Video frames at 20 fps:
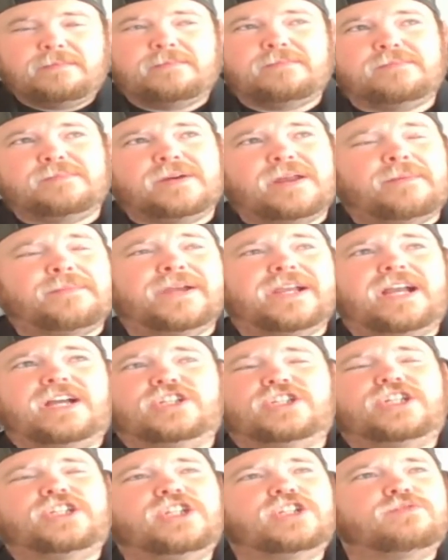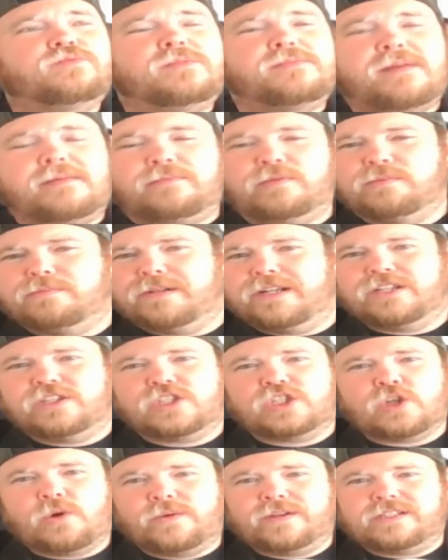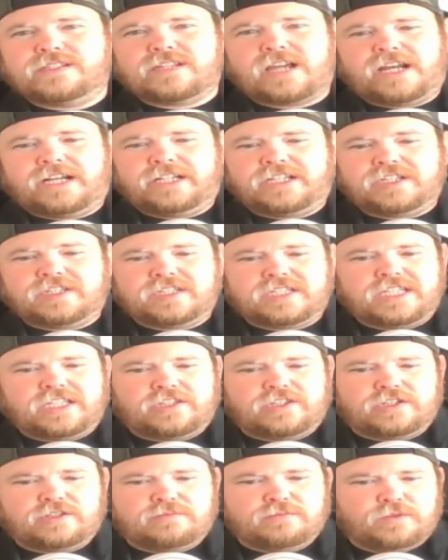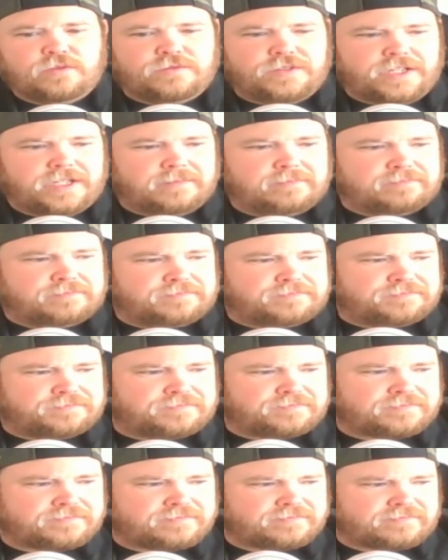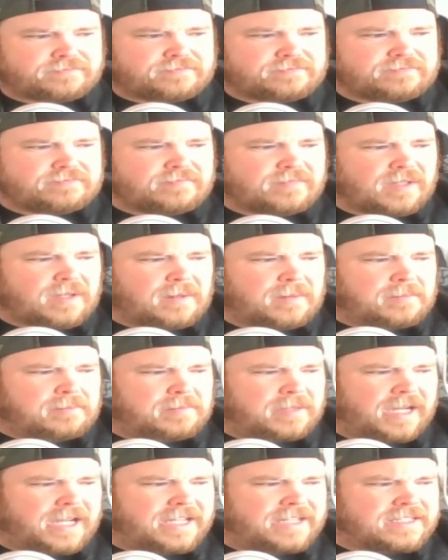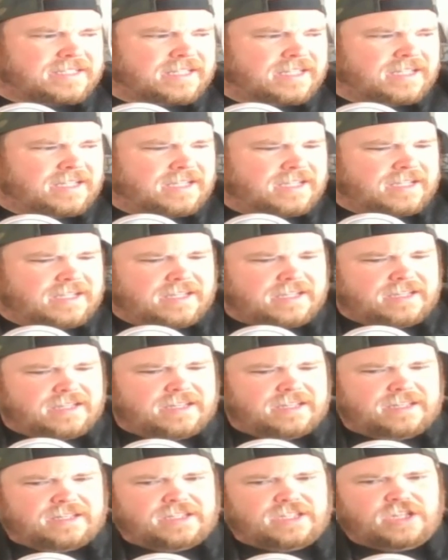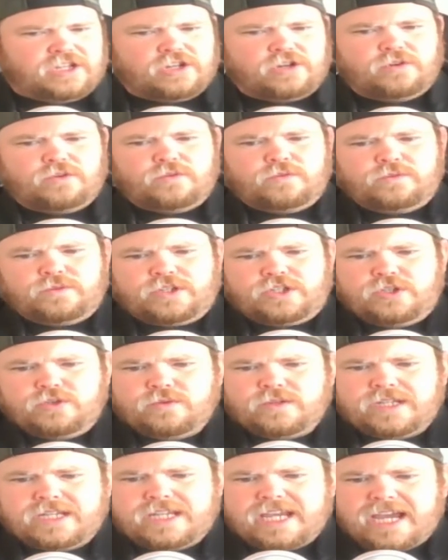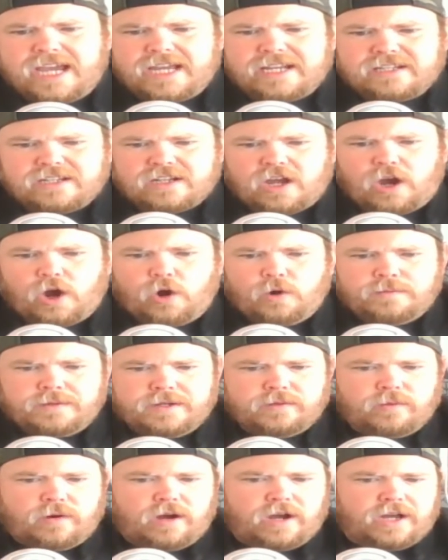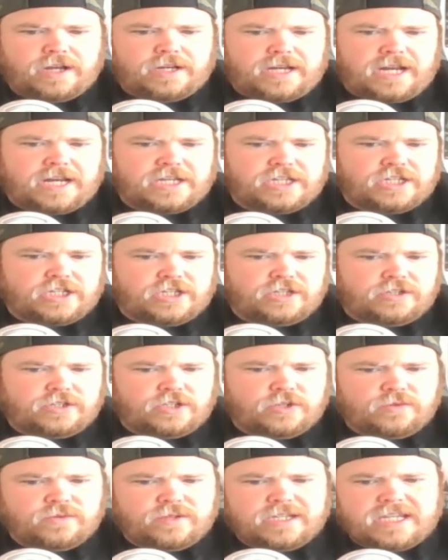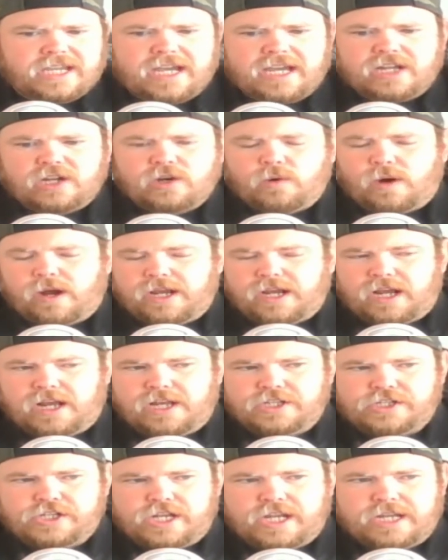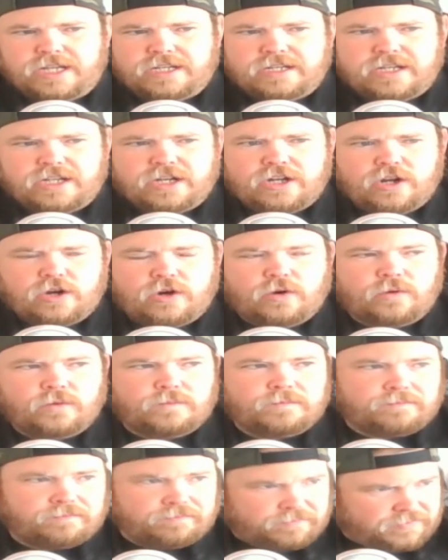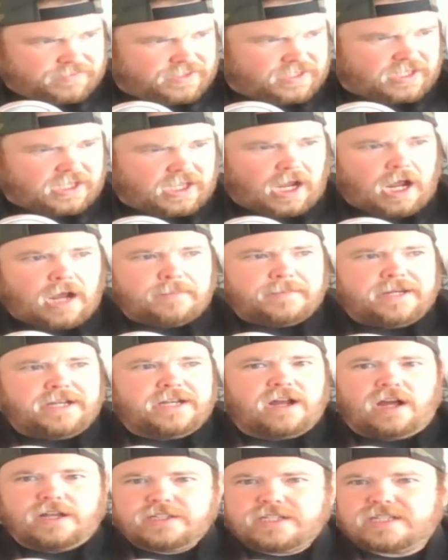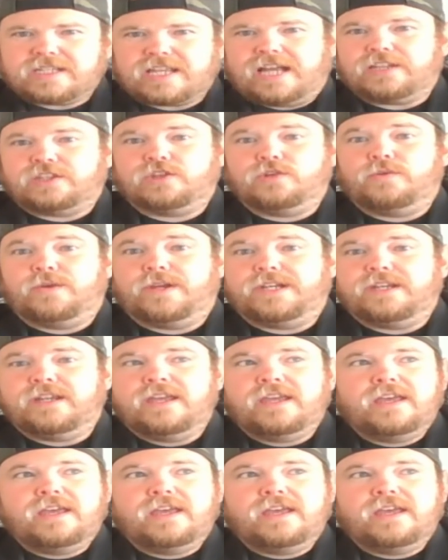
But oh my gosh, I just remember being so excited to see this movie. But, you know, you get Obi-Wan and you get Qui-Gon Jinn, you know, coming onto Tatooine,